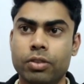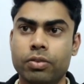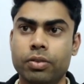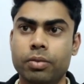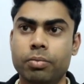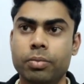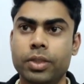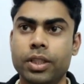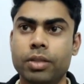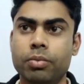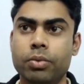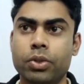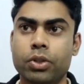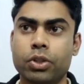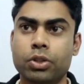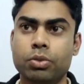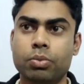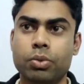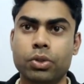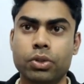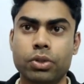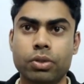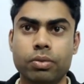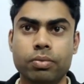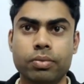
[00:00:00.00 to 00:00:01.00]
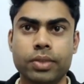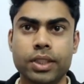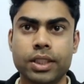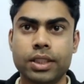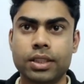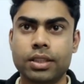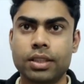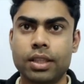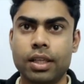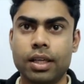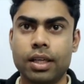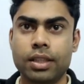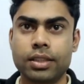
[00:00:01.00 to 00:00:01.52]
15 because both of
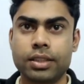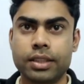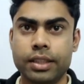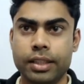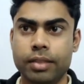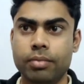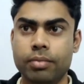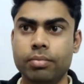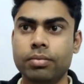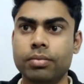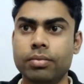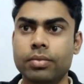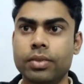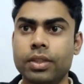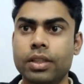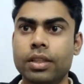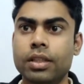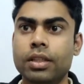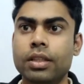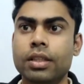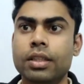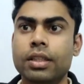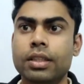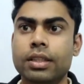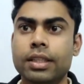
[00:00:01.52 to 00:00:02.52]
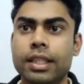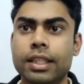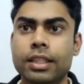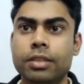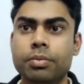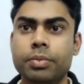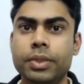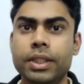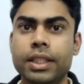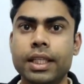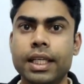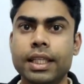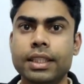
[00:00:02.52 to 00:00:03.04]
these are same. The
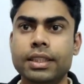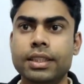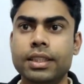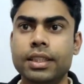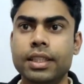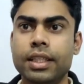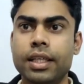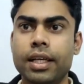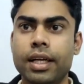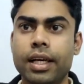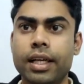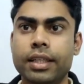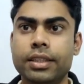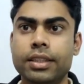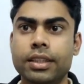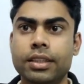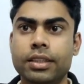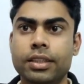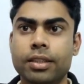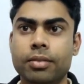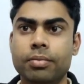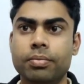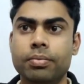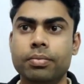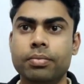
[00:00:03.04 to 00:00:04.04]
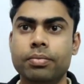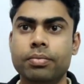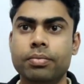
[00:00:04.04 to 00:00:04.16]
speed density relationship